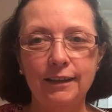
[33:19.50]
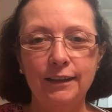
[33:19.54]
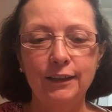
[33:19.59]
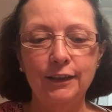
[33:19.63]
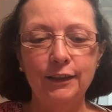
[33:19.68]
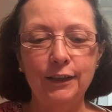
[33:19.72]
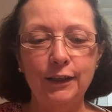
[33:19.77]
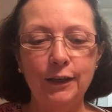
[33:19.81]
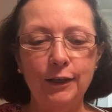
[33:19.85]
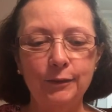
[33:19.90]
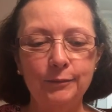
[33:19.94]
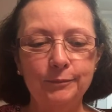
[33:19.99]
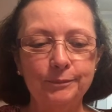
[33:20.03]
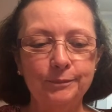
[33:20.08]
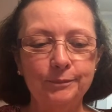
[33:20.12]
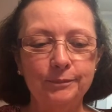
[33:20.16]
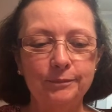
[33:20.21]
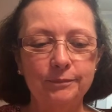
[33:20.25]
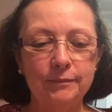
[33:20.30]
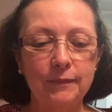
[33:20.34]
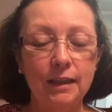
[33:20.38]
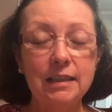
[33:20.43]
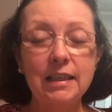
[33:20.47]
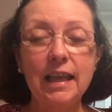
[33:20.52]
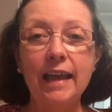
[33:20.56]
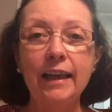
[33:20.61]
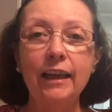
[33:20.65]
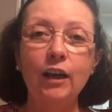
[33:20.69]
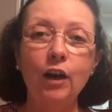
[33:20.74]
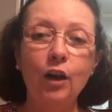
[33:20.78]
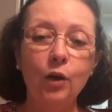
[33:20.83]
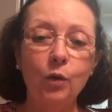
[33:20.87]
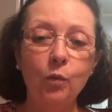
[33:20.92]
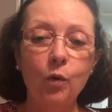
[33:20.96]
you know, it's
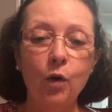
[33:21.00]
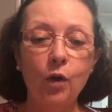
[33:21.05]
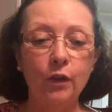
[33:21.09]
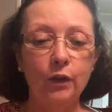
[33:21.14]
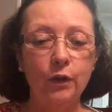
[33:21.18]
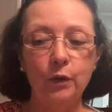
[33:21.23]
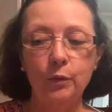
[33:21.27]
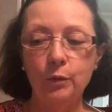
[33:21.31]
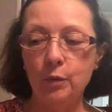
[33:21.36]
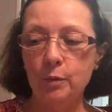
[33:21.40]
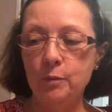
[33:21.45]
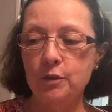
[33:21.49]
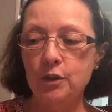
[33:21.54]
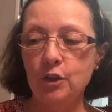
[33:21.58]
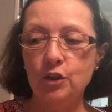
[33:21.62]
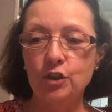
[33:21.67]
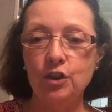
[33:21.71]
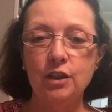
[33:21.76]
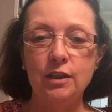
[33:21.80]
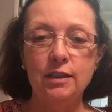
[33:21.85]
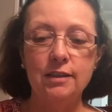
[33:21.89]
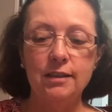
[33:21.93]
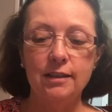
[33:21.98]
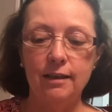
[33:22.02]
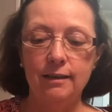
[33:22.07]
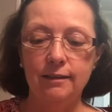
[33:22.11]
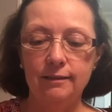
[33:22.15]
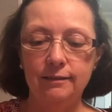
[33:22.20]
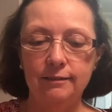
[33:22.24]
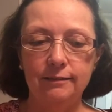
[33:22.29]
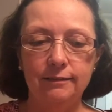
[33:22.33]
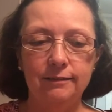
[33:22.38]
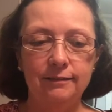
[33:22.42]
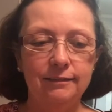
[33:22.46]
hanging on her wall in her room, so she
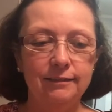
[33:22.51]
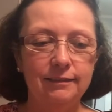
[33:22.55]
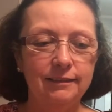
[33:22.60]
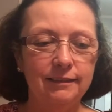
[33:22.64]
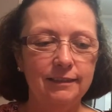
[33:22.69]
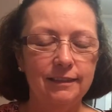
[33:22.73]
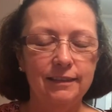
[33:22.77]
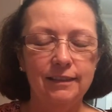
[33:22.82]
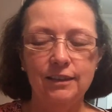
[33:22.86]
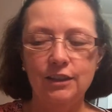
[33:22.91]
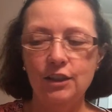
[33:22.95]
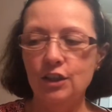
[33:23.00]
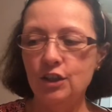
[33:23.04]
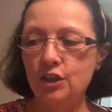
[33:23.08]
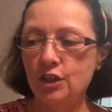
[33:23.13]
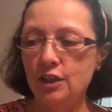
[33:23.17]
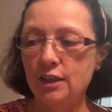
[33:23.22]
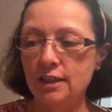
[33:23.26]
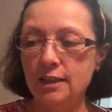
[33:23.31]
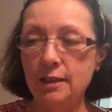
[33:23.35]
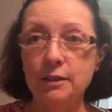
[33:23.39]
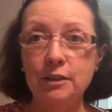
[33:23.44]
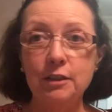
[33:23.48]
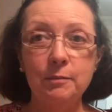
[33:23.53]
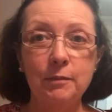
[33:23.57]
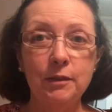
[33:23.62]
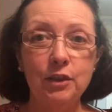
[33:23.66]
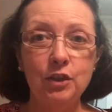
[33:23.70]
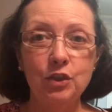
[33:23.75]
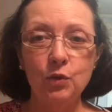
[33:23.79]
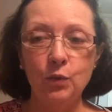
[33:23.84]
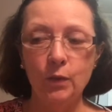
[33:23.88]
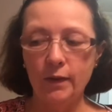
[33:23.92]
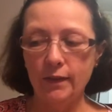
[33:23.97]
seems to be
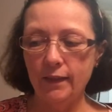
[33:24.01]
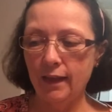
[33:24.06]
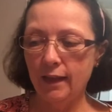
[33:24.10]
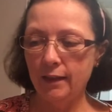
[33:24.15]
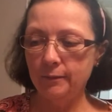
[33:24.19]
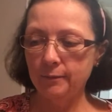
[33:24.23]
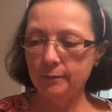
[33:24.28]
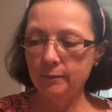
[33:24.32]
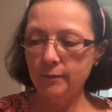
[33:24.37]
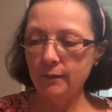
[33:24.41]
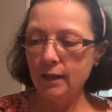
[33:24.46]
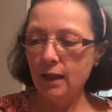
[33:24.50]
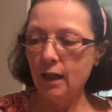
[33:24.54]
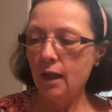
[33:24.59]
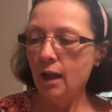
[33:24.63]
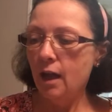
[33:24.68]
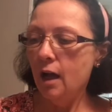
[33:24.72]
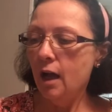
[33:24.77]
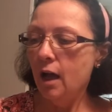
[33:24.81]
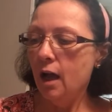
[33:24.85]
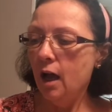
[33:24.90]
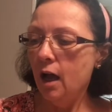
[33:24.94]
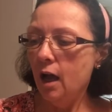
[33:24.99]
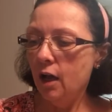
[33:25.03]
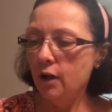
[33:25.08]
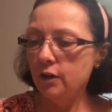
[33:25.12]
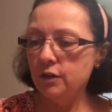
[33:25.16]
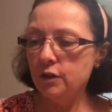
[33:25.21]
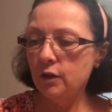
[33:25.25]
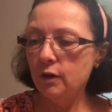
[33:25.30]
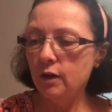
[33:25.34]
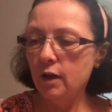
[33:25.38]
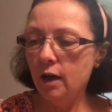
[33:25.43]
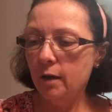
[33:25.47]
enjoying that.
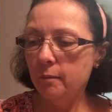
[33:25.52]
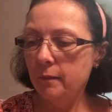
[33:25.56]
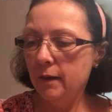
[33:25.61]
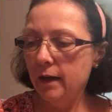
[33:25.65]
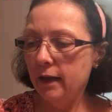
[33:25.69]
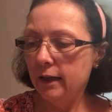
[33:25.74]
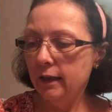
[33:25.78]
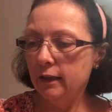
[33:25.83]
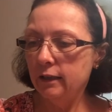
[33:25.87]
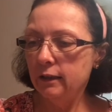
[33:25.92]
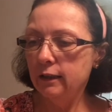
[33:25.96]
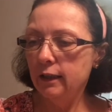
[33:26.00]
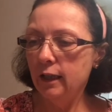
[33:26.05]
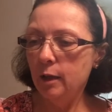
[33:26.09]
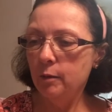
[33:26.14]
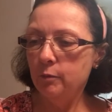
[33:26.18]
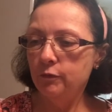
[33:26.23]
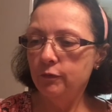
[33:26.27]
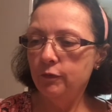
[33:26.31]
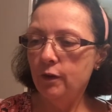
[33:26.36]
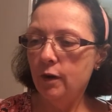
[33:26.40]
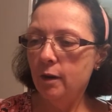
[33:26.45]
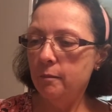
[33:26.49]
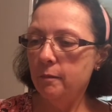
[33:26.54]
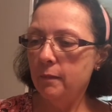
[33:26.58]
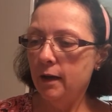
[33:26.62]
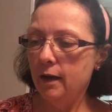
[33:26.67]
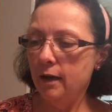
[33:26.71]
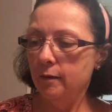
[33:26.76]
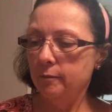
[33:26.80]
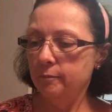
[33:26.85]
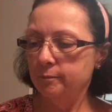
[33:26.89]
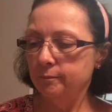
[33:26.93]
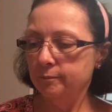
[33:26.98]
Also got my club
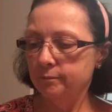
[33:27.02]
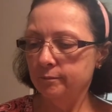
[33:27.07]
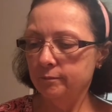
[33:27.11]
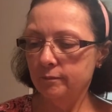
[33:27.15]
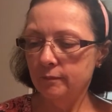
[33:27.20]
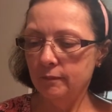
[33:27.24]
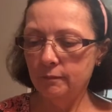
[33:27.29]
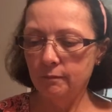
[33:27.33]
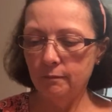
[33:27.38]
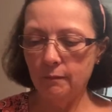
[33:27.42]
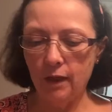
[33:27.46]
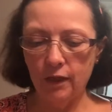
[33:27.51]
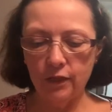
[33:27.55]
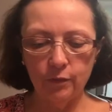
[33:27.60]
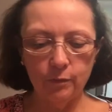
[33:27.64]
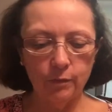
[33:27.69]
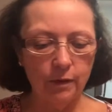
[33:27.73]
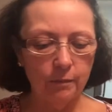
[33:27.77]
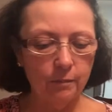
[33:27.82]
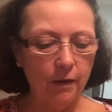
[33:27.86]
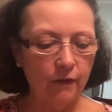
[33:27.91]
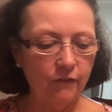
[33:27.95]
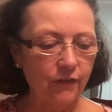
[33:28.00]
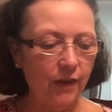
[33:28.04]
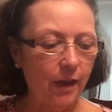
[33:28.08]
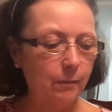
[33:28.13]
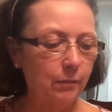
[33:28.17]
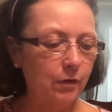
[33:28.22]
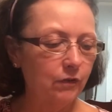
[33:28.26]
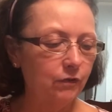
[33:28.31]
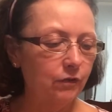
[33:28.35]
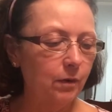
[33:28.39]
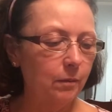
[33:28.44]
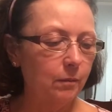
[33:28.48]
from, my
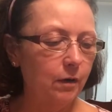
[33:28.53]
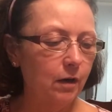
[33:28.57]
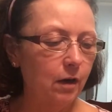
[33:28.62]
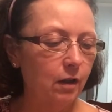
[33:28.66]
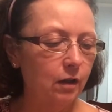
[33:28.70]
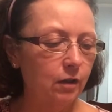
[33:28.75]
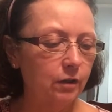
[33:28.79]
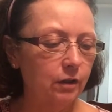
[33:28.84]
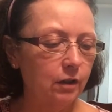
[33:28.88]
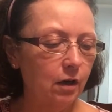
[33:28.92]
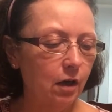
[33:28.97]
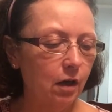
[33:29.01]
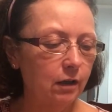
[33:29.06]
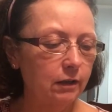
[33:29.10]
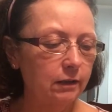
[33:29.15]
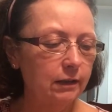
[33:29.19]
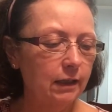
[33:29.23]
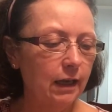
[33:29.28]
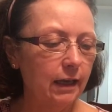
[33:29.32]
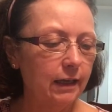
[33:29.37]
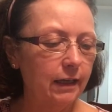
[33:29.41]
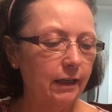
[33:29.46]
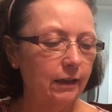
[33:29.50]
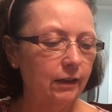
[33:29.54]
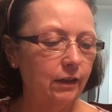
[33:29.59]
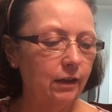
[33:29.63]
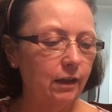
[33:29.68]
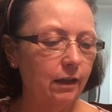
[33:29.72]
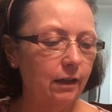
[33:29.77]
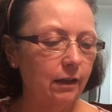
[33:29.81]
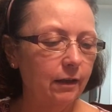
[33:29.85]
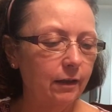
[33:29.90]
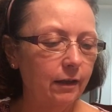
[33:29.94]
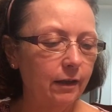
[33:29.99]
fabric from Color and Cotton. I get
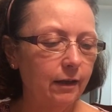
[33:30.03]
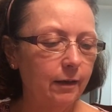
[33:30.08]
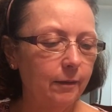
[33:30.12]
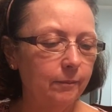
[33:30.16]
the